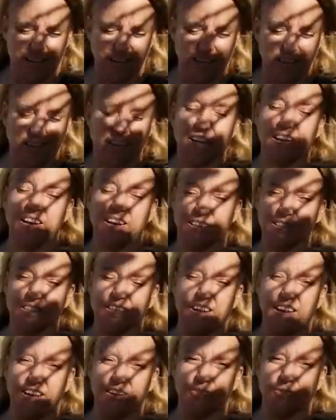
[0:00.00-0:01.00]
It is
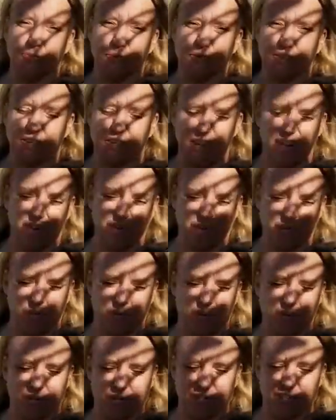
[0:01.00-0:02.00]
nailed, but the nails
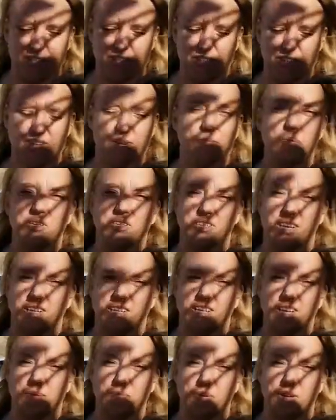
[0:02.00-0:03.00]
weren't holding, so I put
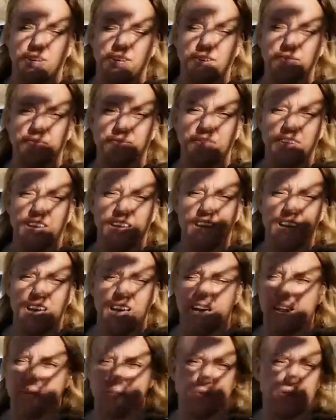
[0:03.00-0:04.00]
duct tape on it.
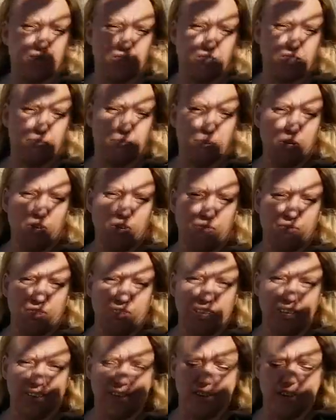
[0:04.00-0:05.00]
And it works
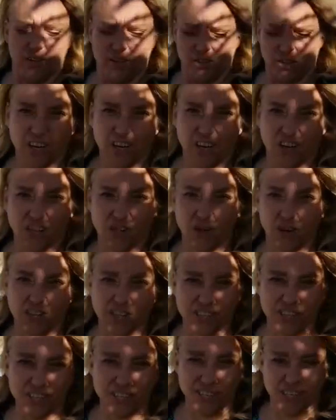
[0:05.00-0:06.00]
beautifully. So I
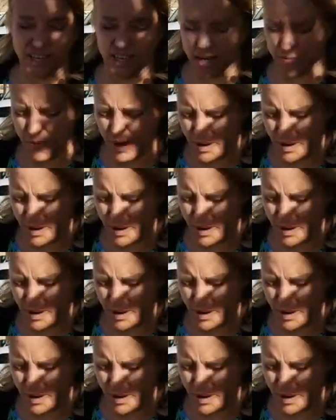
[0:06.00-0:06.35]
just stick it in my